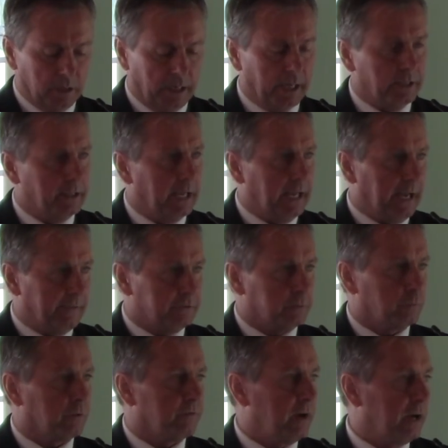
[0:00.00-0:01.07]
And they have
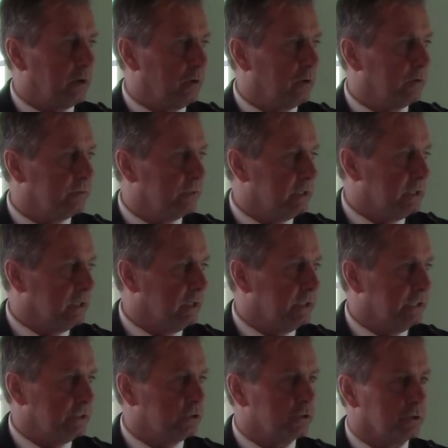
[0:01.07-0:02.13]
to provide all of the
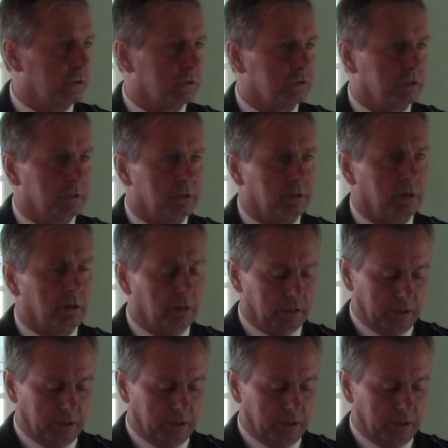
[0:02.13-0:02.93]
insurance and